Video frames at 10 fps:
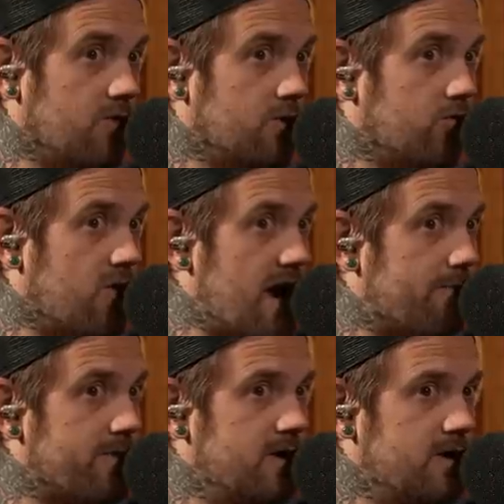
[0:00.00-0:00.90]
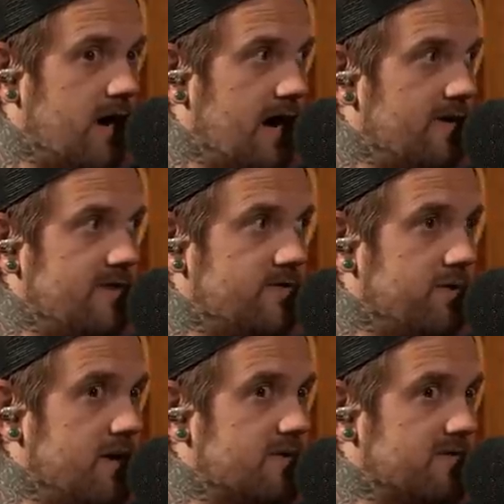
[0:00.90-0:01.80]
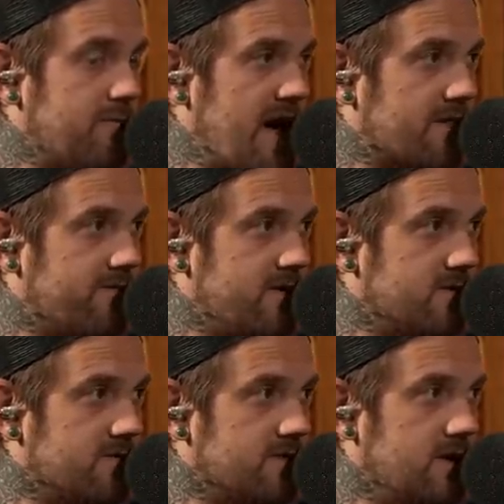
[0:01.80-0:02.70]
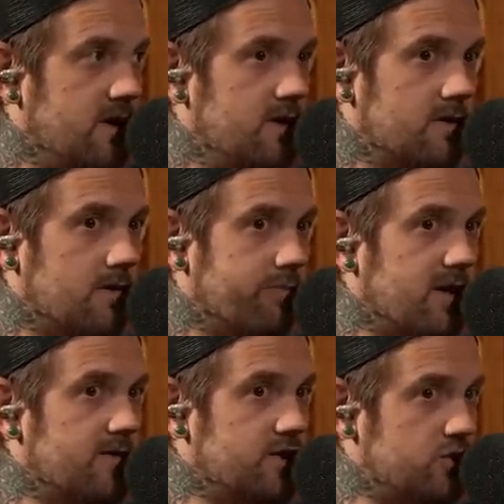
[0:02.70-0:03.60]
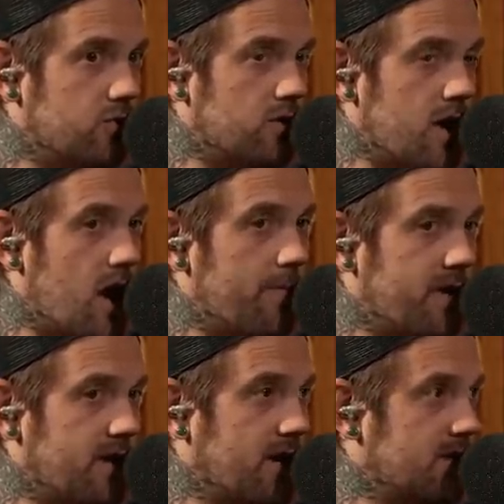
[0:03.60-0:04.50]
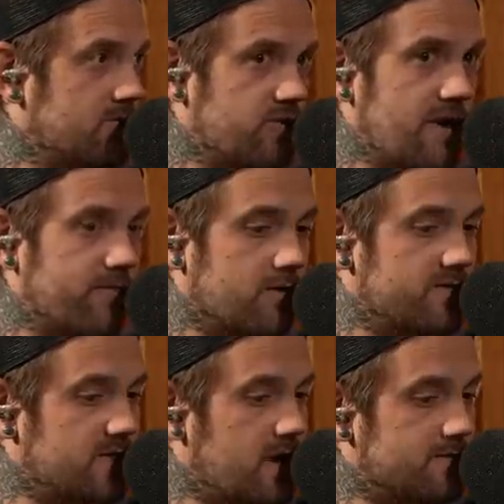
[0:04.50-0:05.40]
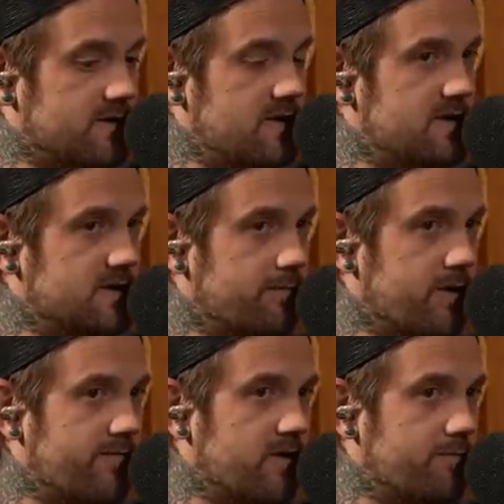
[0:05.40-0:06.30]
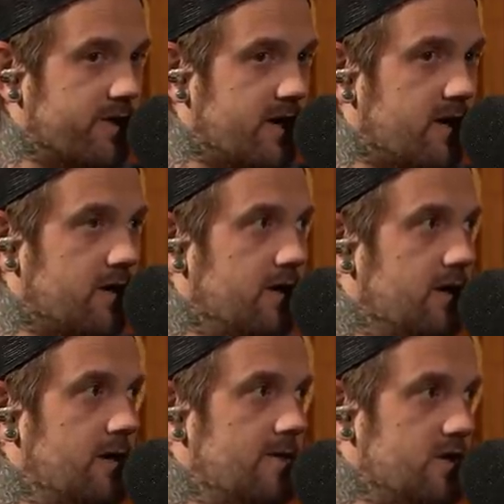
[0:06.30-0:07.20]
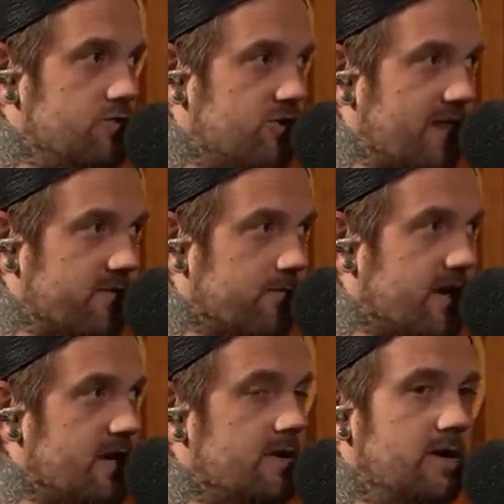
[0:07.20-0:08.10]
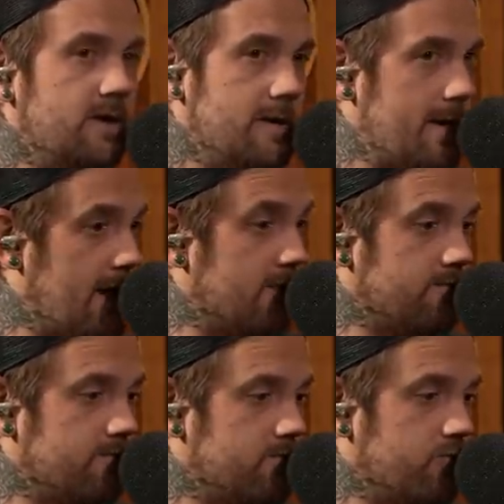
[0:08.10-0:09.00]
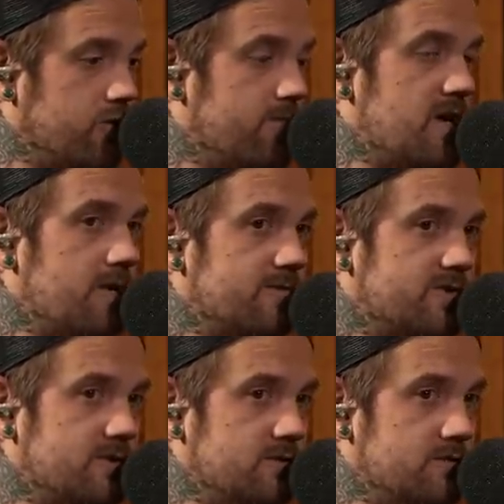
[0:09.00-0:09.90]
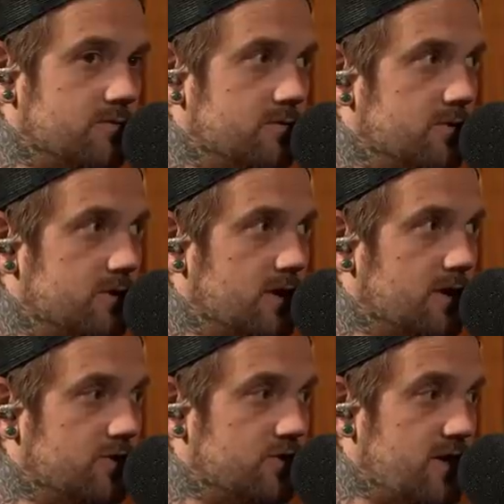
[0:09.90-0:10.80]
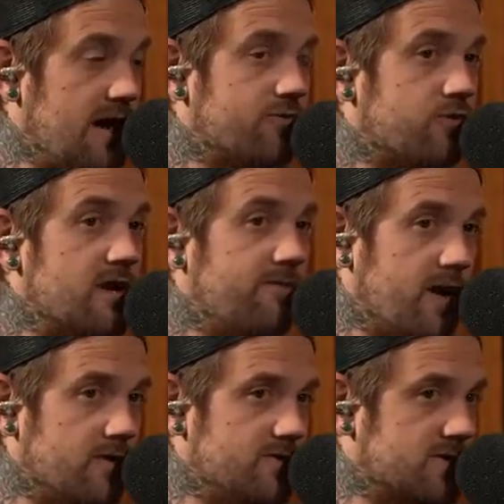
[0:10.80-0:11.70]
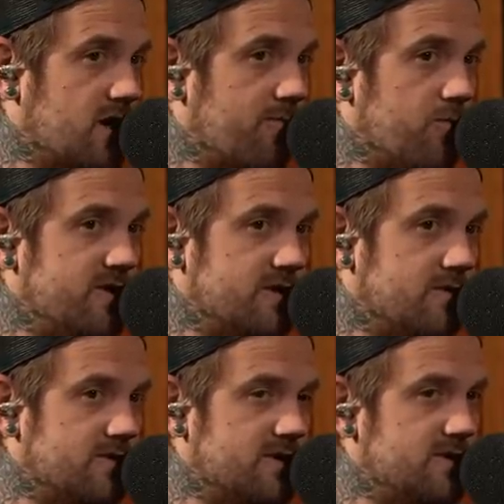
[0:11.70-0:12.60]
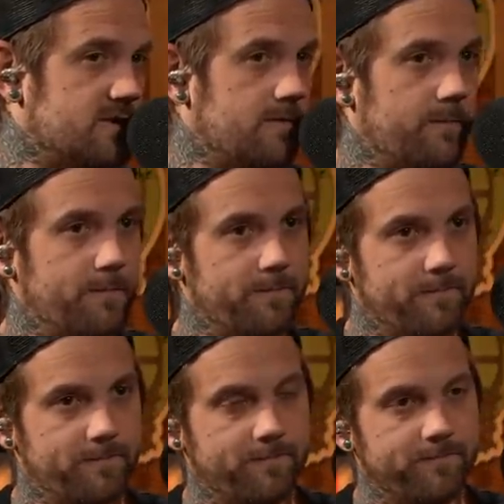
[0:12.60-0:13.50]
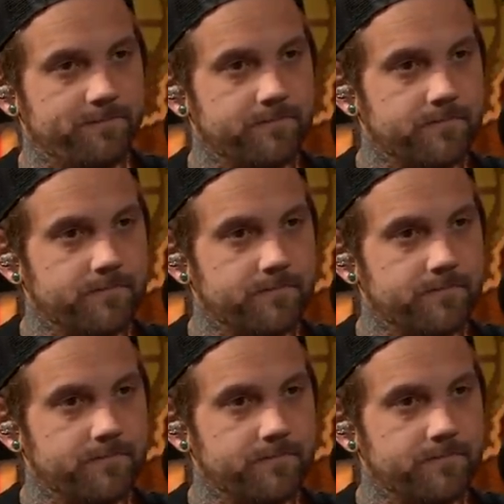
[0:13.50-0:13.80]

oh, crap, I need to get this backfield completely shored up, and I got to draft for Chris Thompson. He is the perfect player that you draft him late and will be able to have trade value just a couple weeks into the season. Now, Jason,